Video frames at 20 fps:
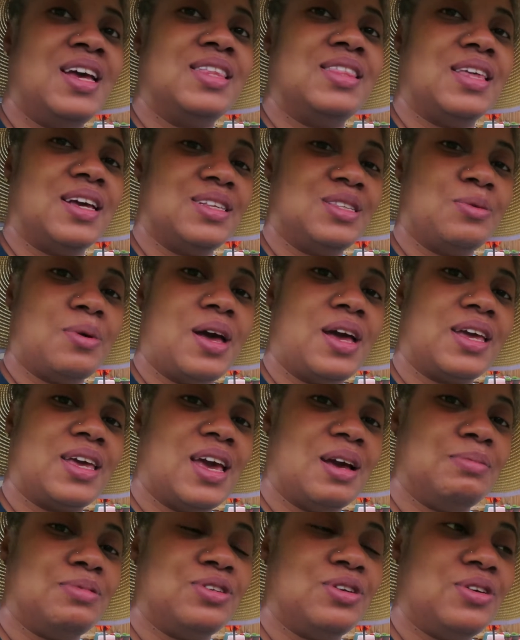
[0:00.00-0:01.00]
That's why I
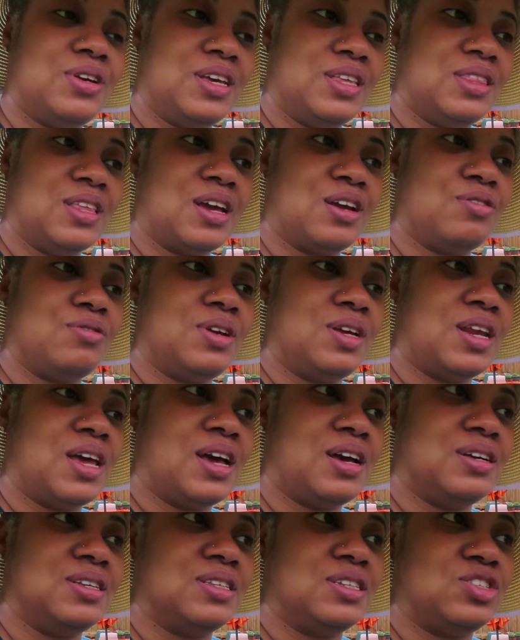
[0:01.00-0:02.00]
kept her in that
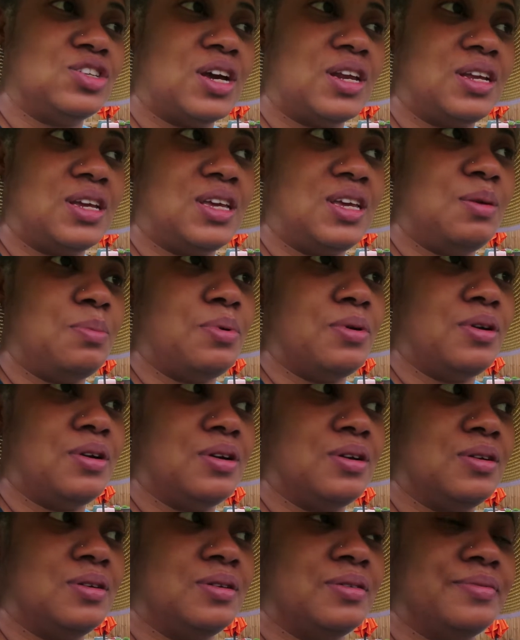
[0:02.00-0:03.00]
greenhouse, to try to keep
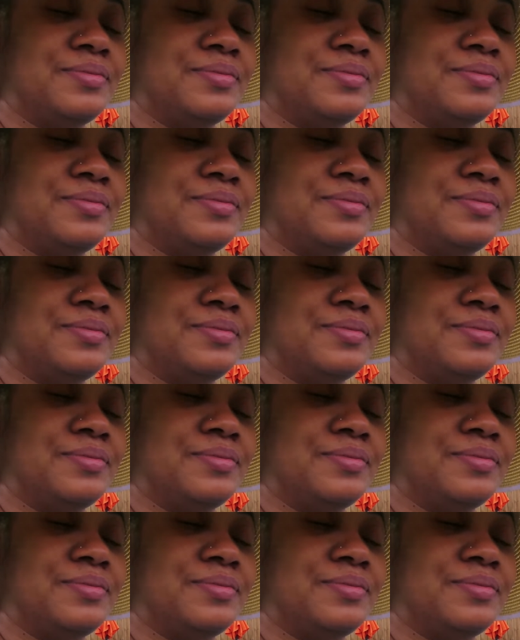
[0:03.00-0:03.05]
her,